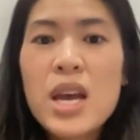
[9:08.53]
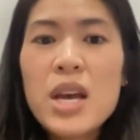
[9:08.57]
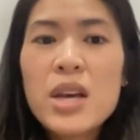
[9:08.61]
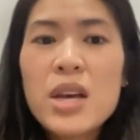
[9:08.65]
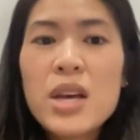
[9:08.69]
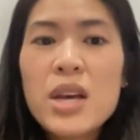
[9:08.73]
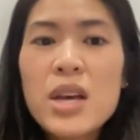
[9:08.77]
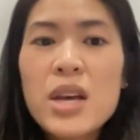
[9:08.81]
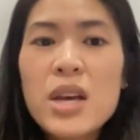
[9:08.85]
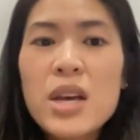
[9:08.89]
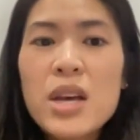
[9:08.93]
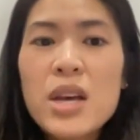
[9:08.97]

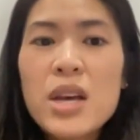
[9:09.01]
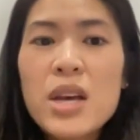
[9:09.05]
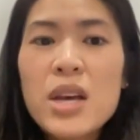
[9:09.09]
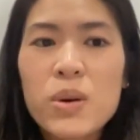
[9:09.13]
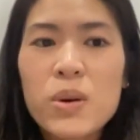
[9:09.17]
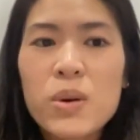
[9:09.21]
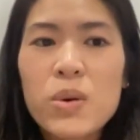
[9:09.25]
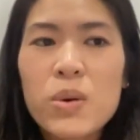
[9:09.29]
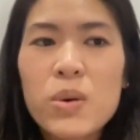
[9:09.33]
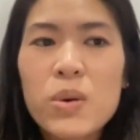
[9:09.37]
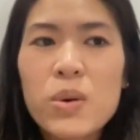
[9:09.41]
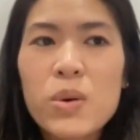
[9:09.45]
So
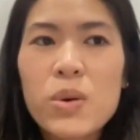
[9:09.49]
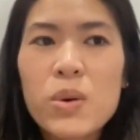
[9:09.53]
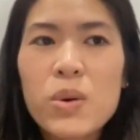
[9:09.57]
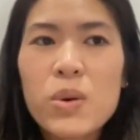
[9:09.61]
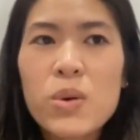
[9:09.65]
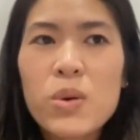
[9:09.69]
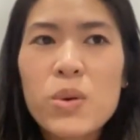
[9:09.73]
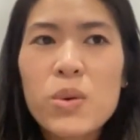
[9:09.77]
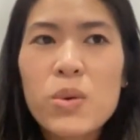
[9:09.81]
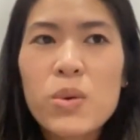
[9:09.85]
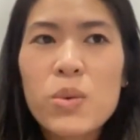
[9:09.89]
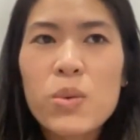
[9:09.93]

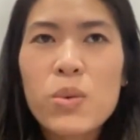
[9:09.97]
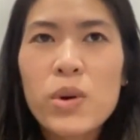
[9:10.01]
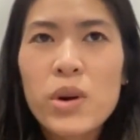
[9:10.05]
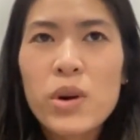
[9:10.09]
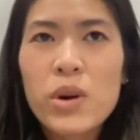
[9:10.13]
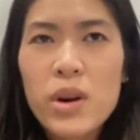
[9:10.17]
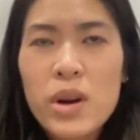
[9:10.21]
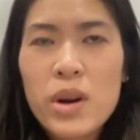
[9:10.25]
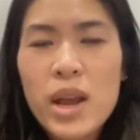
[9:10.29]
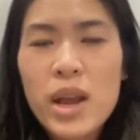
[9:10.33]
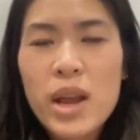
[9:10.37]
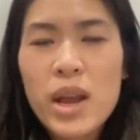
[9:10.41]

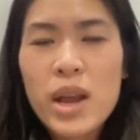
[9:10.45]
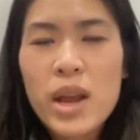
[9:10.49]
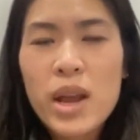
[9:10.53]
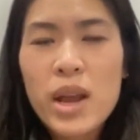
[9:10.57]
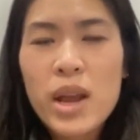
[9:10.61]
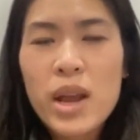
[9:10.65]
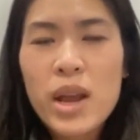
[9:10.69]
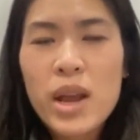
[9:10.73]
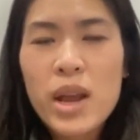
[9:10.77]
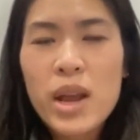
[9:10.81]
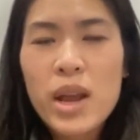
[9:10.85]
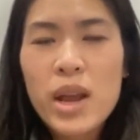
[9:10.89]
we're
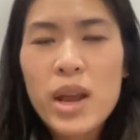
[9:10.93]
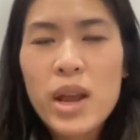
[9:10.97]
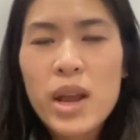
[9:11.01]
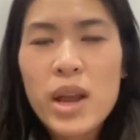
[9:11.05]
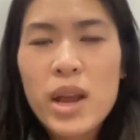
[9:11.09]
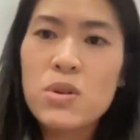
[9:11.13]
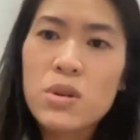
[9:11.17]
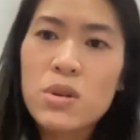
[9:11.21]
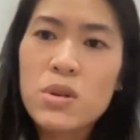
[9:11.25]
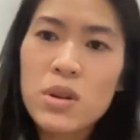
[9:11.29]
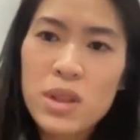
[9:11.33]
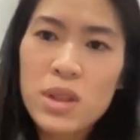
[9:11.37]
able to
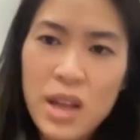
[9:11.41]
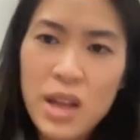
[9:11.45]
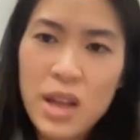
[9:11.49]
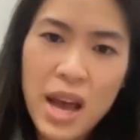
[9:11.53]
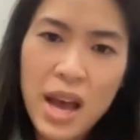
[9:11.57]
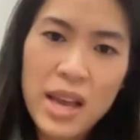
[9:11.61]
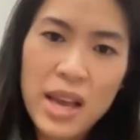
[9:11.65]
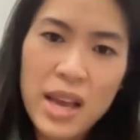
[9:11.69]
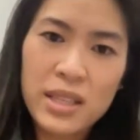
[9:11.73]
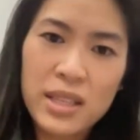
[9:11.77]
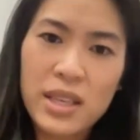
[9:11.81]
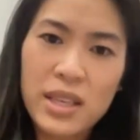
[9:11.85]

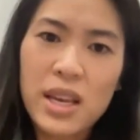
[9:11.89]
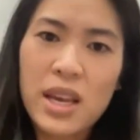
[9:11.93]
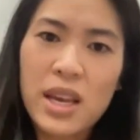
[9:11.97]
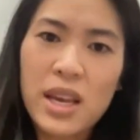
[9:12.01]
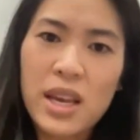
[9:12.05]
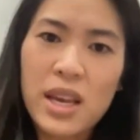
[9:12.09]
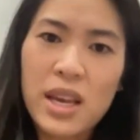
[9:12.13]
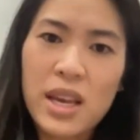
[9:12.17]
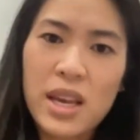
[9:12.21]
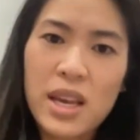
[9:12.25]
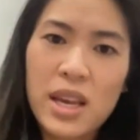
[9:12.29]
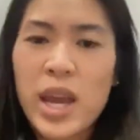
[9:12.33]
utilize it
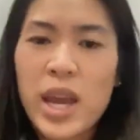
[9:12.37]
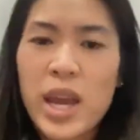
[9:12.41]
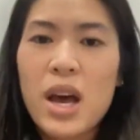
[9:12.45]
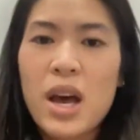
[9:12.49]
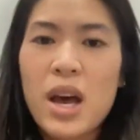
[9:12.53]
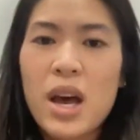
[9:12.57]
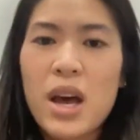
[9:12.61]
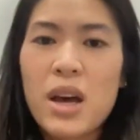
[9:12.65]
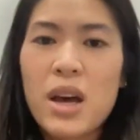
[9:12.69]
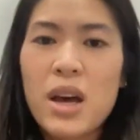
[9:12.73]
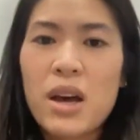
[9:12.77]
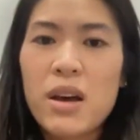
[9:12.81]
by
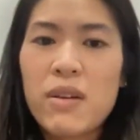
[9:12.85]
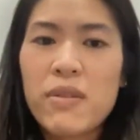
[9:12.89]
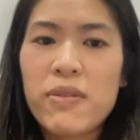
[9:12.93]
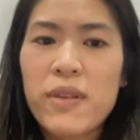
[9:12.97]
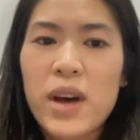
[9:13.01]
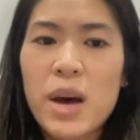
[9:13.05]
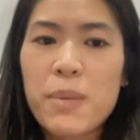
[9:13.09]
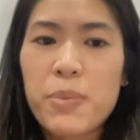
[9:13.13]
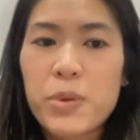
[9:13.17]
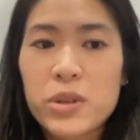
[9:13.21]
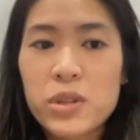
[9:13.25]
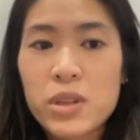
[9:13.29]
way of
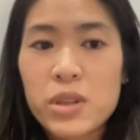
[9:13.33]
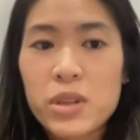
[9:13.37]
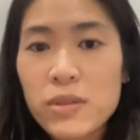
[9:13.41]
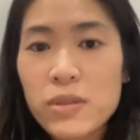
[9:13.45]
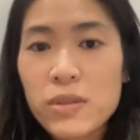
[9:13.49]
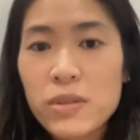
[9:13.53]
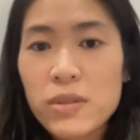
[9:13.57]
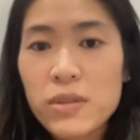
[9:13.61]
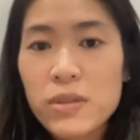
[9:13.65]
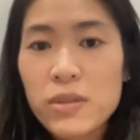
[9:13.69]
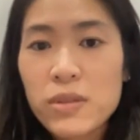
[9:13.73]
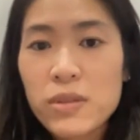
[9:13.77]
upper
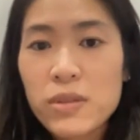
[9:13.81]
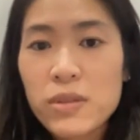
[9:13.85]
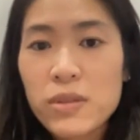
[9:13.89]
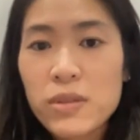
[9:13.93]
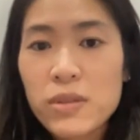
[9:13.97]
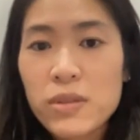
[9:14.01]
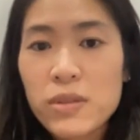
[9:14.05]
cervical